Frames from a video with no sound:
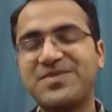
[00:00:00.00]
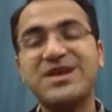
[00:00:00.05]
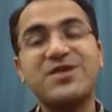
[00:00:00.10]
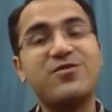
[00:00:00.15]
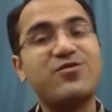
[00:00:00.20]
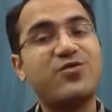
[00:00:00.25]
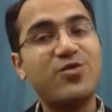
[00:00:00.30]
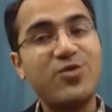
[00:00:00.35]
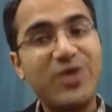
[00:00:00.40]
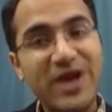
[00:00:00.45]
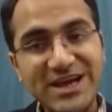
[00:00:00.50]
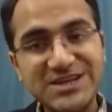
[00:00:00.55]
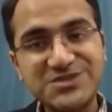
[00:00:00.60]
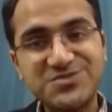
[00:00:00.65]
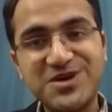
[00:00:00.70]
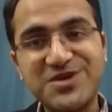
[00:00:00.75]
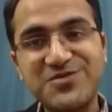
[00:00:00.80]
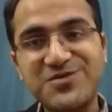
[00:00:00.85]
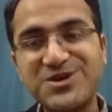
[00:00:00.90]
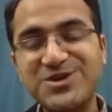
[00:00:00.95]
If you liked
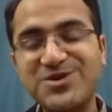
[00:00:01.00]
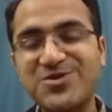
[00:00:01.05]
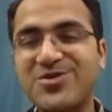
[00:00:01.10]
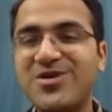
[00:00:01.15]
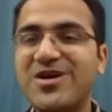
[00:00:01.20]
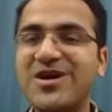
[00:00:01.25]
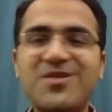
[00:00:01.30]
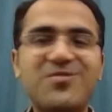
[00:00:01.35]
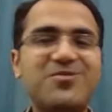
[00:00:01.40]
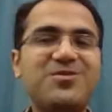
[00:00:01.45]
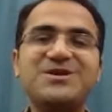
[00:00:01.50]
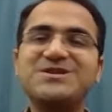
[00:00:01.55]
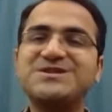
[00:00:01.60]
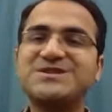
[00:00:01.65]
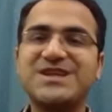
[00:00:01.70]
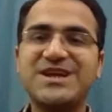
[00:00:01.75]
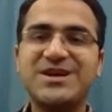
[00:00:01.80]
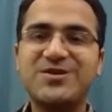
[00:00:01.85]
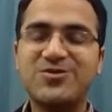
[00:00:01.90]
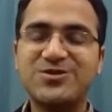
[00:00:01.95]
my video, please
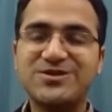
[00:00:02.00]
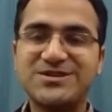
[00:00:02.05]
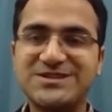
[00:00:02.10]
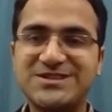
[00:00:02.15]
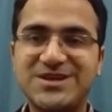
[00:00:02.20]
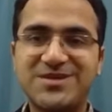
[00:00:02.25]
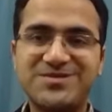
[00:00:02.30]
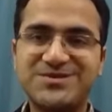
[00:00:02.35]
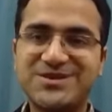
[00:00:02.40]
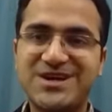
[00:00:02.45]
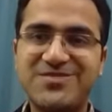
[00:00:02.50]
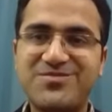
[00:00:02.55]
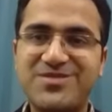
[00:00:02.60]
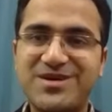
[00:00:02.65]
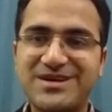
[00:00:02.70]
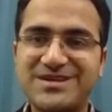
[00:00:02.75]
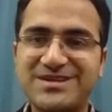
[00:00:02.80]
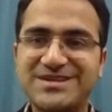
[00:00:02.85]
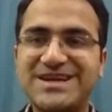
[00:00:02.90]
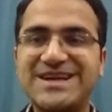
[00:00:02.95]
click on the subscribe
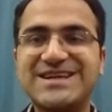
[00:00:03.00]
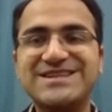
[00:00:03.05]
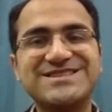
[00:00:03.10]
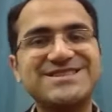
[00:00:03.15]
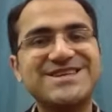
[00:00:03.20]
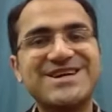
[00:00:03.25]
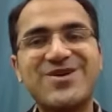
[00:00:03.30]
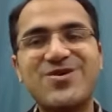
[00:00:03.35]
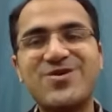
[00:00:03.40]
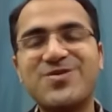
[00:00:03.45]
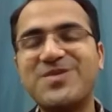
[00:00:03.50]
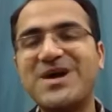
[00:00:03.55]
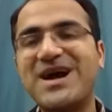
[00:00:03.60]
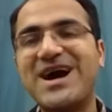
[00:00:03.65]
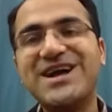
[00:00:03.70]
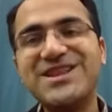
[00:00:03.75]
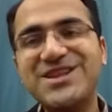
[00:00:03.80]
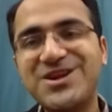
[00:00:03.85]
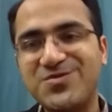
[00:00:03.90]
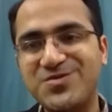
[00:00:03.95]
button and check out my
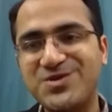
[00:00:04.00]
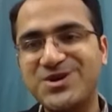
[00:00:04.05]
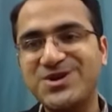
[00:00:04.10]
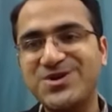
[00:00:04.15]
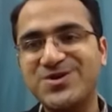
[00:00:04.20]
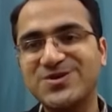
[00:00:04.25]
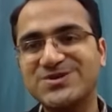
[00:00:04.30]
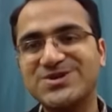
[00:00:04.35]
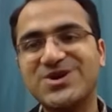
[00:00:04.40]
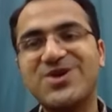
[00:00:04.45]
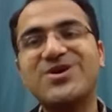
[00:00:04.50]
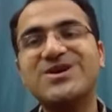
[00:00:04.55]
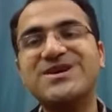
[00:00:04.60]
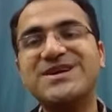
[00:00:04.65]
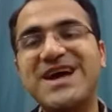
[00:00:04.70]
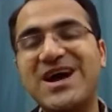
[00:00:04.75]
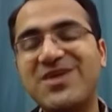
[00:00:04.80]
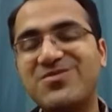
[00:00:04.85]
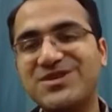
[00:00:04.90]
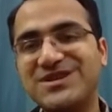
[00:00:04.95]
other videos on
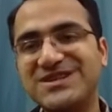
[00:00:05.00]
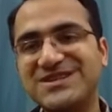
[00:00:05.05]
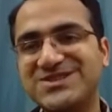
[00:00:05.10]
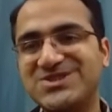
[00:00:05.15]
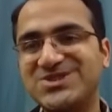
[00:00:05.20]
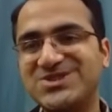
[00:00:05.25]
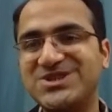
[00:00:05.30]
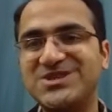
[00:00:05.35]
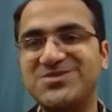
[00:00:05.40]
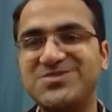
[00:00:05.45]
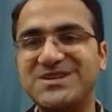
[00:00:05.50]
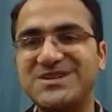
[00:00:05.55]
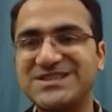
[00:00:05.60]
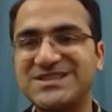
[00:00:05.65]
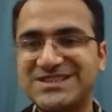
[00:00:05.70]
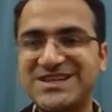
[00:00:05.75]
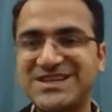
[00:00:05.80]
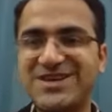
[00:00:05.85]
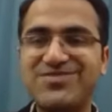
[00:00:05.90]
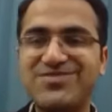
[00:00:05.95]
diabetes treatment
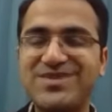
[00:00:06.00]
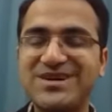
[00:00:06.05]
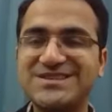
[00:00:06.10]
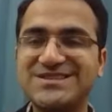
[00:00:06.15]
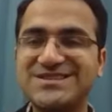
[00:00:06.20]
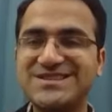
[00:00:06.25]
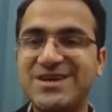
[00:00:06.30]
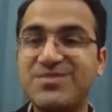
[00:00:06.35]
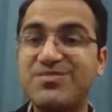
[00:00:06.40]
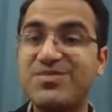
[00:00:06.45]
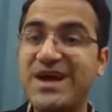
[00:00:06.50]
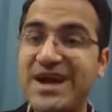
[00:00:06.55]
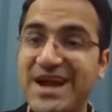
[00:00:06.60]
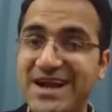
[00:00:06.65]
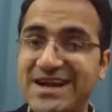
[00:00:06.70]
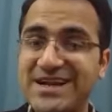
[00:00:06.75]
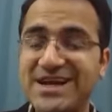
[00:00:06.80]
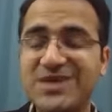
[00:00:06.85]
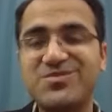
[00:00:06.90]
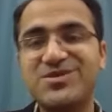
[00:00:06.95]
step by step
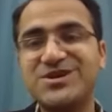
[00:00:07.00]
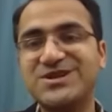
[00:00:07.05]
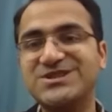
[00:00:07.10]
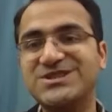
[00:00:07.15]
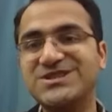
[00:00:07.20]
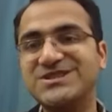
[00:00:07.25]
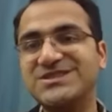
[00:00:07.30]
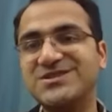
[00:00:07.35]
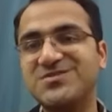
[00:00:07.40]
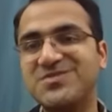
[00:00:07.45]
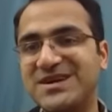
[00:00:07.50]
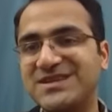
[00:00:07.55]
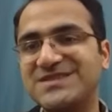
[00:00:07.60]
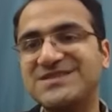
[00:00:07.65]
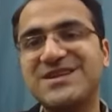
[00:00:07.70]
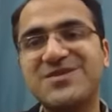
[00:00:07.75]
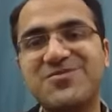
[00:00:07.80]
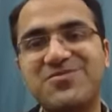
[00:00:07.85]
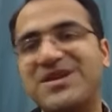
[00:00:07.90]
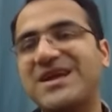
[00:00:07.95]
and emergency
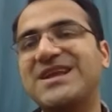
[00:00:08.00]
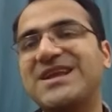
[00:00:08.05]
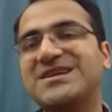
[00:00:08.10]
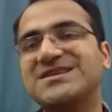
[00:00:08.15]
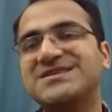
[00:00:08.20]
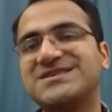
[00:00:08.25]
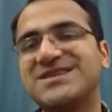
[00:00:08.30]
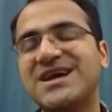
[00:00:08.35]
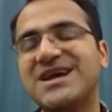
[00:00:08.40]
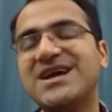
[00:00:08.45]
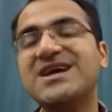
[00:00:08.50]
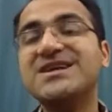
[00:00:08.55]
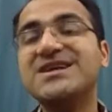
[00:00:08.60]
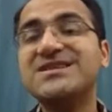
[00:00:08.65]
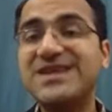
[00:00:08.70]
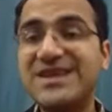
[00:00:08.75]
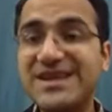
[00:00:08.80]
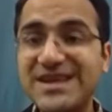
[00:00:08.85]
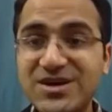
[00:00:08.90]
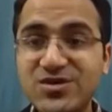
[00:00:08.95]
medicine playlist.
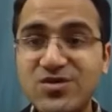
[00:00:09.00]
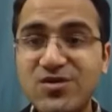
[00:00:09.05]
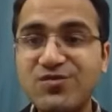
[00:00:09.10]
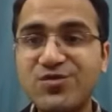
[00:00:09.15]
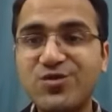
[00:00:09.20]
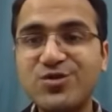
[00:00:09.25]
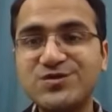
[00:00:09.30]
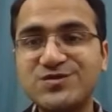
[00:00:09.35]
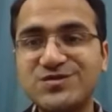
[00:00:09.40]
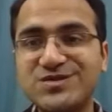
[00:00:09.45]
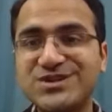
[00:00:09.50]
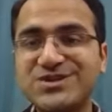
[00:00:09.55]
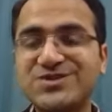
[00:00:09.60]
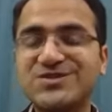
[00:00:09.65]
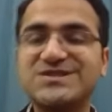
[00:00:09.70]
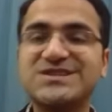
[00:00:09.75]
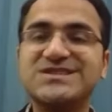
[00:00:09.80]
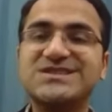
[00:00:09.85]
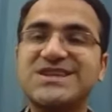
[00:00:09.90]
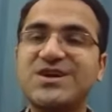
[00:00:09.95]
The link of those
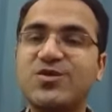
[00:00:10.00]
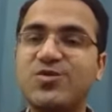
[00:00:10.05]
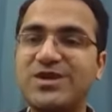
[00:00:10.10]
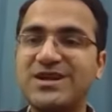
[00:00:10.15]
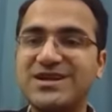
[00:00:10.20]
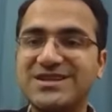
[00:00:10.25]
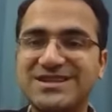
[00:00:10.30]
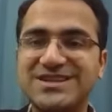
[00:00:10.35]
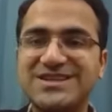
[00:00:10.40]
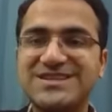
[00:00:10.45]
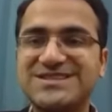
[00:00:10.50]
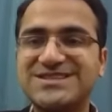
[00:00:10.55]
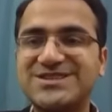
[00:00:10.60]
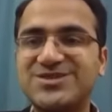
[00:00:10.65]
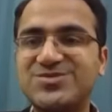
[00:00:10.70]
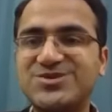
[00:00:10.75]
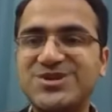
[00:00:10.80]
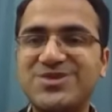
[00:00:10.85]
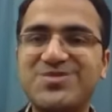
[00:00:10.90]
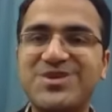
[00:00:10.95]
videos is given in the
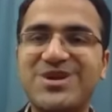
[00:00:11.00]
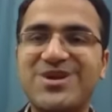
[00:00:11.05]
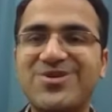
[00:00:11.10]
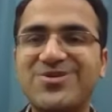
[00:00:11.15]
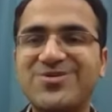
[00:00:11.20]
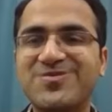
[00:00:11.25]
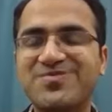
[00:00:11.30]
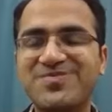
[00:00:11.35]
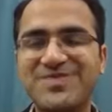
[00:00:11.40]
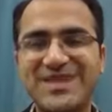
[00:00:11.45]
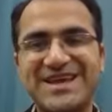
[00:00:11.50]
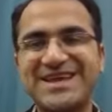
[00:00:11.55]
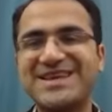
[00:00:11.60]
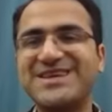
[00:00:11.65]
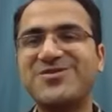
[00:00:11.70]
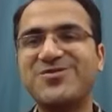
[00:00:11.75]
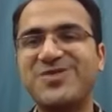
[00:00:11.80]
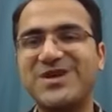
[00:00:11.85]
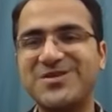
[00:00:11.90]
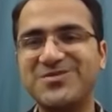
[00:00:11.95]
description below. Thank
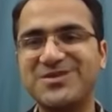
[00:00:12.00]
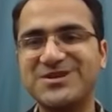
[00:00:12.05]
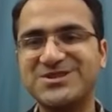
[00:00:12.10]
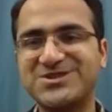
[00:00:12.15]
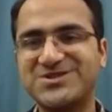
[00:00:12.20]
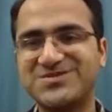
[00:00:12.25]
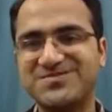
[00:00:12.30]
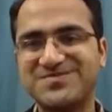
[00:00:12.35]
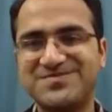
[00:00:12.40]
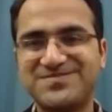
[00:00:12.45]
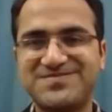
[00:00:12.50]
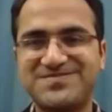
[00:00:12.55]
you very much.